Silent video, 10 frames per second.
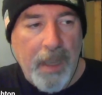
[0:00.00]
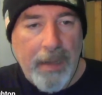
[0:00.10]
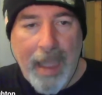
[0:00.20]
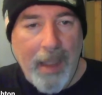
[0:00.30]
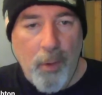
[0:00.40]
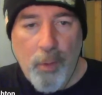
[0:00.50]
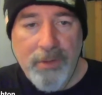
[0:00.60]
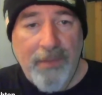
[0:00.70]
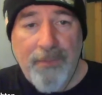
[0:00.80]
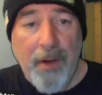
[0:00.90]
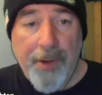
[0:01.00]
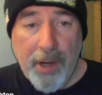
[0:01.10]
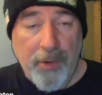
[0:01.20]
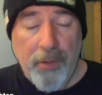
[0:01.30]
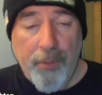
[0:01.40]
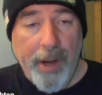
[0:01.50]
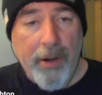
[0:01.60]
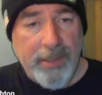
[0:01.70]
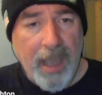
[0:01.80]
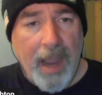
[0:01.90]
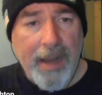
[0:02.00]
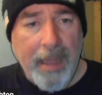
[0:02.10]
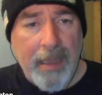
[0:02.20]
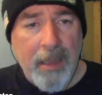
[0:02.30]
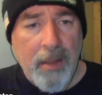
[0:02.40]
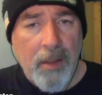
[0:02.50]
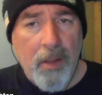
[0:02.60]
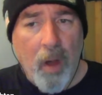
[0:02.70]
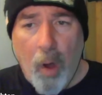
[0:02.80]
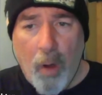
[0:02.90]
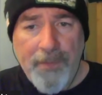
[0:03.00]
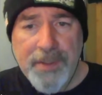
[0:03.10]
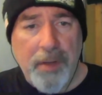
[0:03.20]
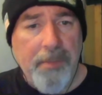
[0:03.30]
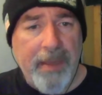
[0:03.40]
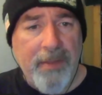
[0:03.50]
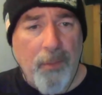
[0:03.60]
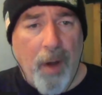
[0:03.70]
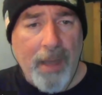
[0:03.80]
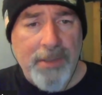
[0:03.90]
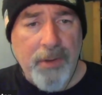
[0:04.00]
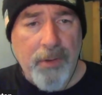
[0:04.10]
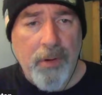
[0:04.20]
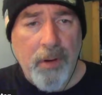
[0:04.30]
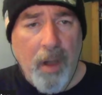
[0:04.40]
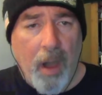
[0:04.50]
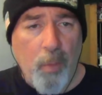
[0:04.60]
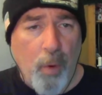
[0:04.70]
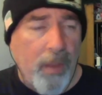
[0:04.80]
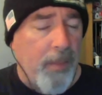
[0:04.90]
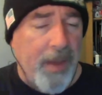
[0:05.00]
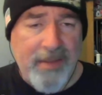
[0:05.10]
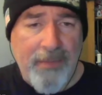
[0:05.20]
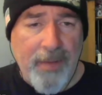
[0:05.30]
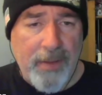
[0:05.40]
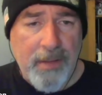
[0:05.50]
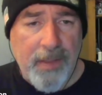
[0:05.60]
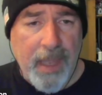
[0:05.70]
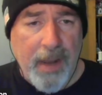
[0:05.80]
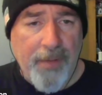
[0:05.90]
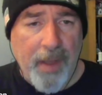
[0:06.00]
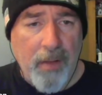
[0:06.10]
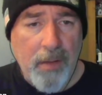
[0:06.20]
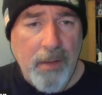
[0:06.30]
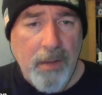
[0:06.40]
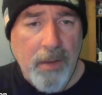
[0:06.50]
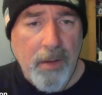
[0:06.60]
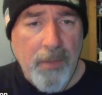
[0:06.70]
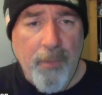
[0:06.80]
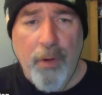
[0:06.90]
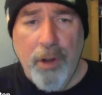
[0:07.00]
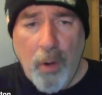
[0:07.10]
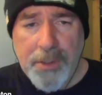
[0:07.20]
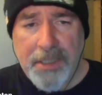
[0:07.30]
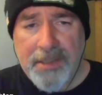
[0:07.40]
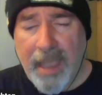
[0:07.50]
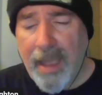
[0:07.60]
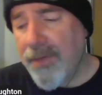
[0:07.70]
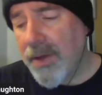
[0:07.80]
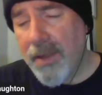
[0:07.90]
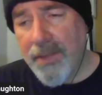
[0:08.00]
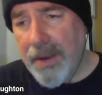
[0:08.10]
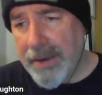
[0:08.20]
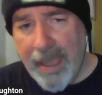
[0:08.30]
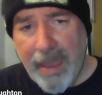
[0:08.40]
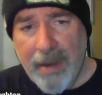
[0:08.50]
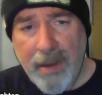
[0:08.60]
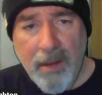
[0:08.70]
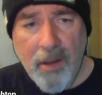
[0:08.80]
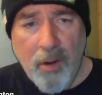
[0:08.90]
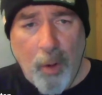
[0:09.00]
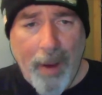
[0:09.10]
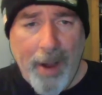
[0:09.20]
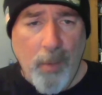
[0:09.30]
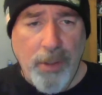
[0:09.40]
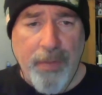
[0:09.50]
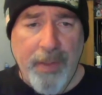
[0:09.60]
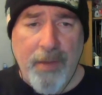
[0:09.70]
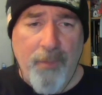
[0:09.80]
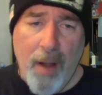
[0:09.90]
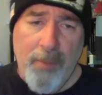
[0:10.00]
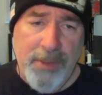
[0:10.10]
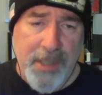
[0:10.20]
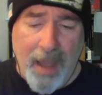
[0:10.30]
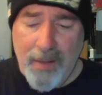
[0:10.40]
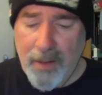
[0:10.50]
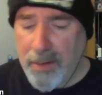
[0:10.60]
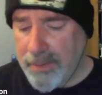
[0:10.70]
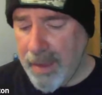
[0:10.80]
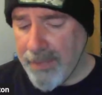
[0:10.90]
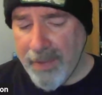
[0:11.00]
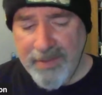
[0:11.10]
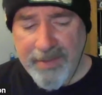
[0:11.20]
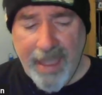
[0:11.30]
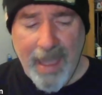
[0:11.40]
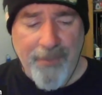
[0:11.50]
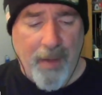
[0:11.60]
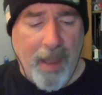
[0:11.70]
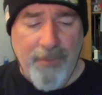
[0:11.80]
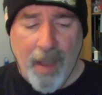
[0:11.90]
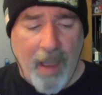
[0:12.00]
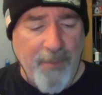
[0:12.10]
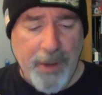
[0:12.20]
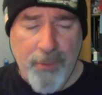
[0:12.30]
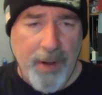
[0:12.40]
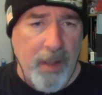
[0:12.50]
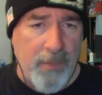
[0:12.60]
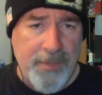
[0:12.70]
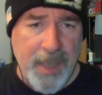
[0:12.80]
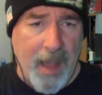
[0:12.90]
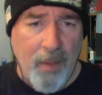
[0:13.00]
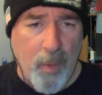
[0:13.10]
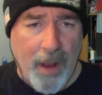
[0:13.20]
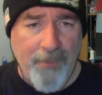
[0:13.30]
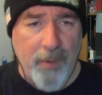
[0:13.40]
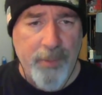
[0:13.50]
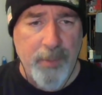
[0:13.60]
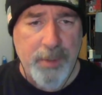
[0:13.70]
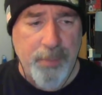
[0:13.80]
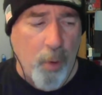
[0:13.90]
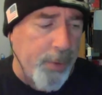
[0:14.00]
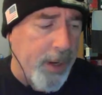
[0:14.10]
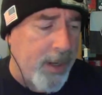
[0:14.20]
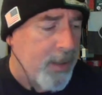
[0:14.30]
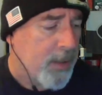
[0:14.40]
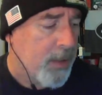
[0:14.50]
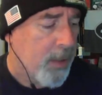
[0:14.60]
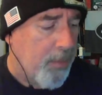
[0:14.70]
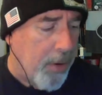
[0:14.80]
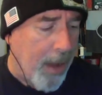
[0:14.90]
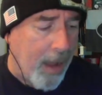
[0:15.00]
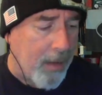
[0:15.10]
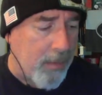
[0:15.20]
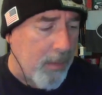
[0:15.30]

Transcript: a guy who was a very under the radar signing, all of a sudden makes the roster on one of the best defenses in the NFL for a coaching staff that, again, no matter what you think of Robert Saleh and this staff, I've been critical of Saleh when I felt it was appropriate, but